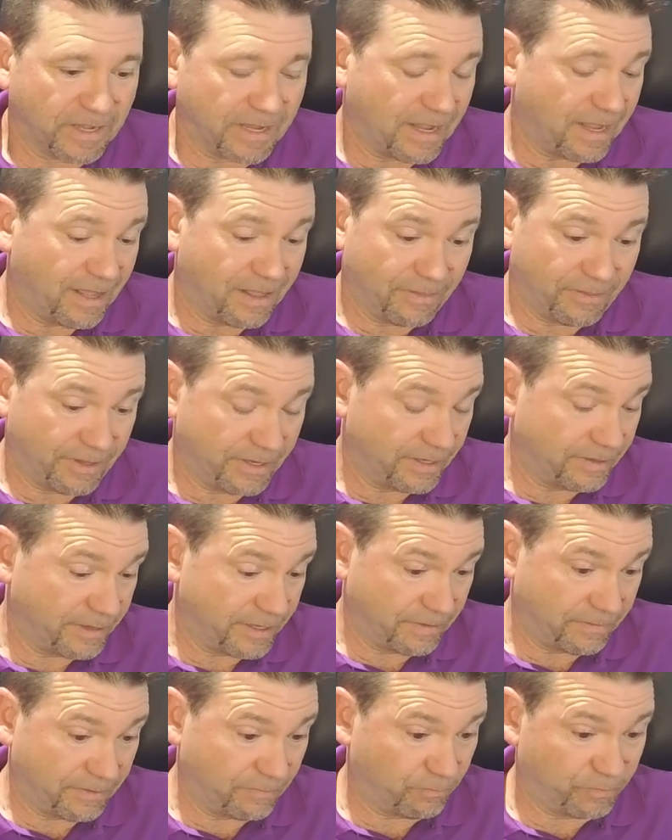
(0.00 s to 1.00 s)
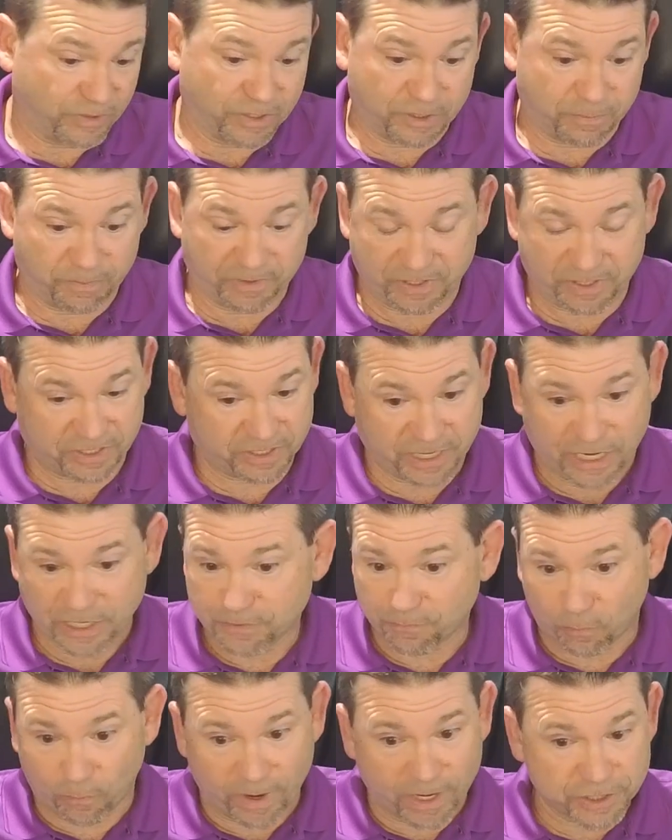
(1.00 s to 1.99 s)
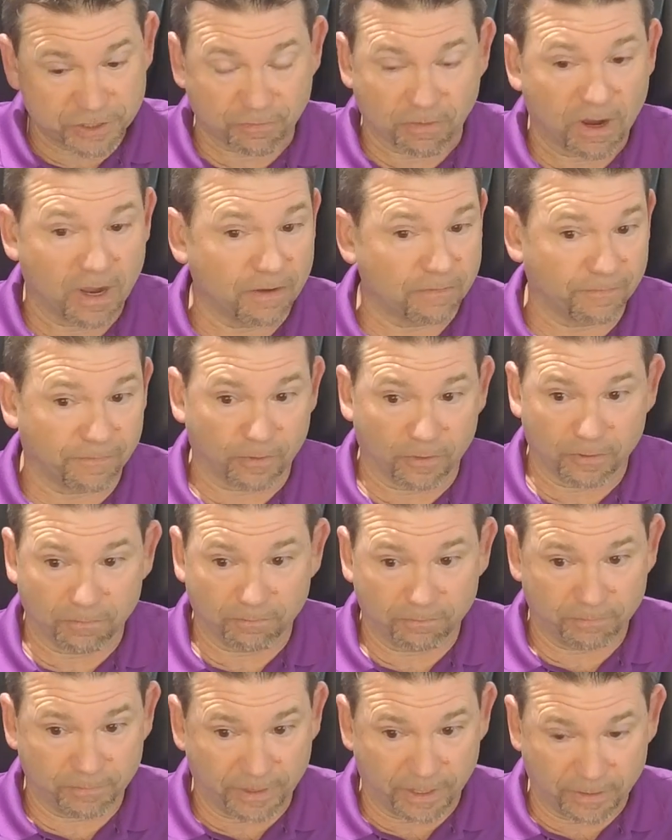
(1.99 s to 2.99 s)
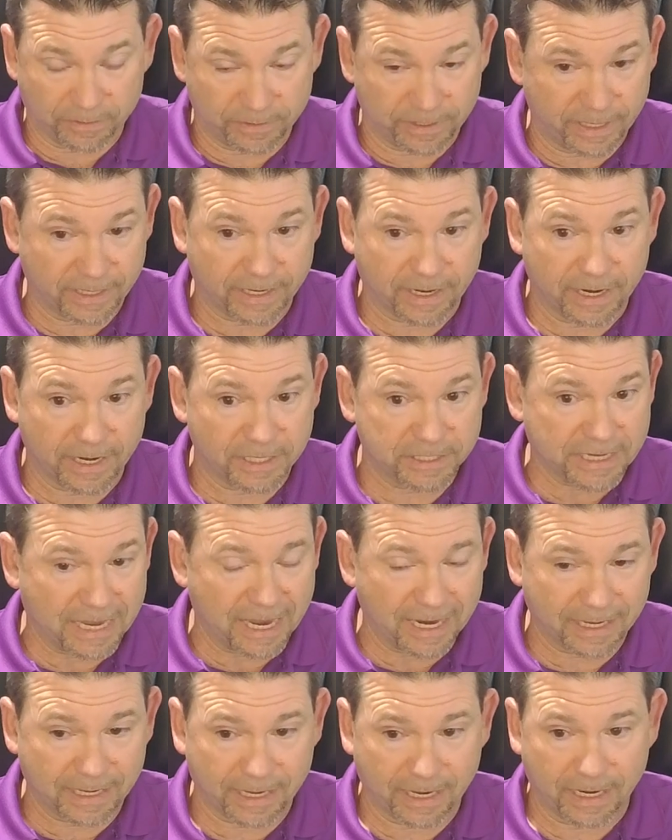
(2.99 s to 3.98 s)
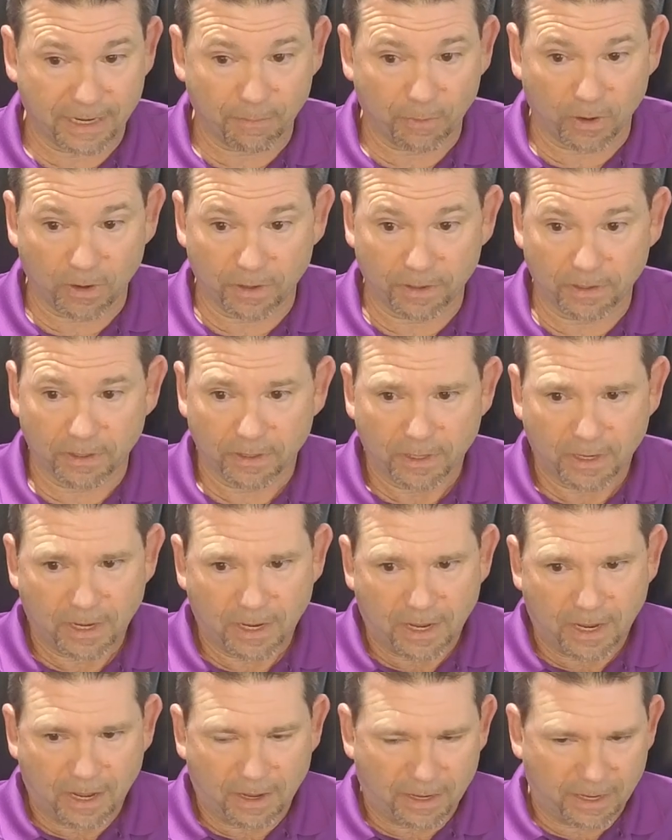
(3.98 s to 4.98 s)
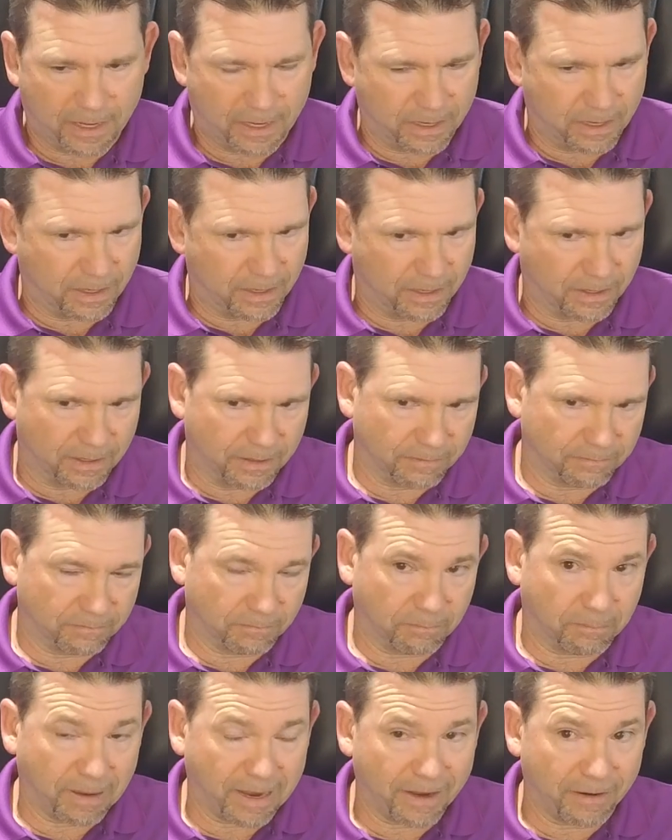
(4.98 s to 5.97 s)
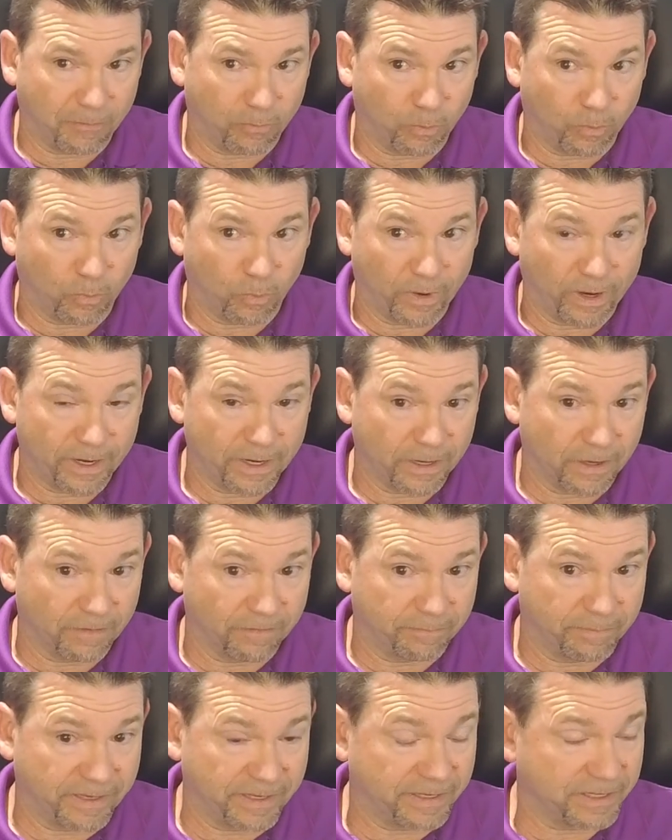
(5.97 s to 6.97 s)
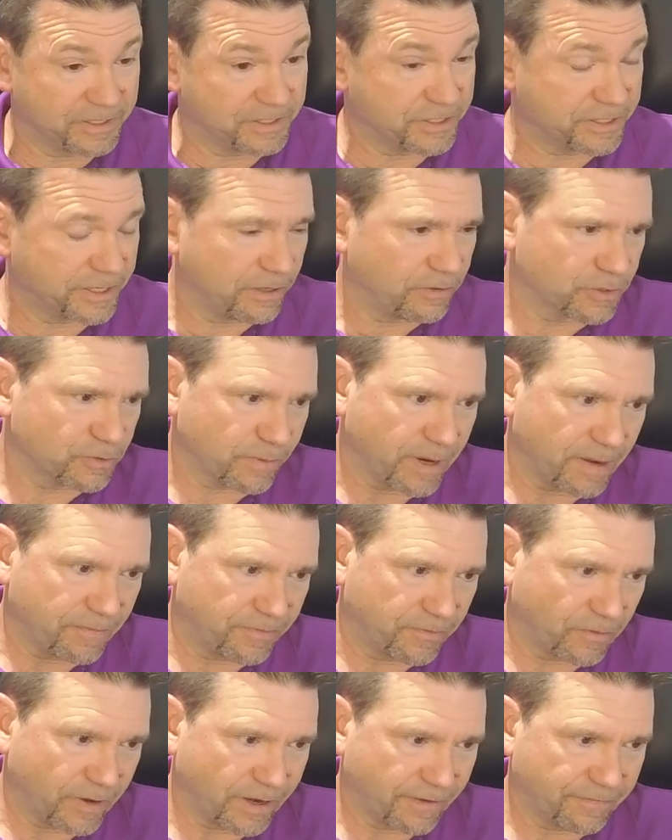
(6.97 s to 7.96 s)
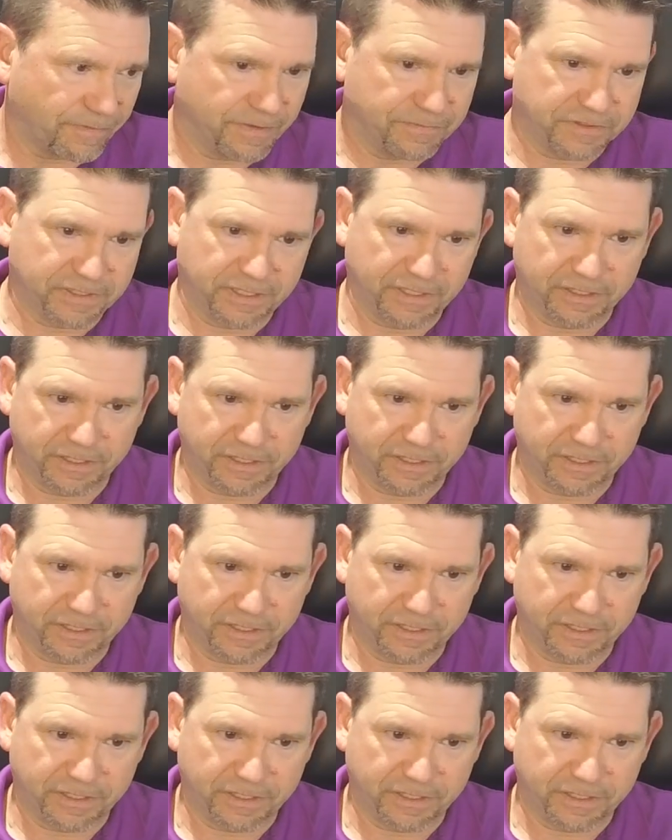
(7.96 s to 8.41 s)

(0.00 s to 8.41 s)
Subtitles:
then it was just a successful restaurant for decades. I came on by way of being his sales rep for 15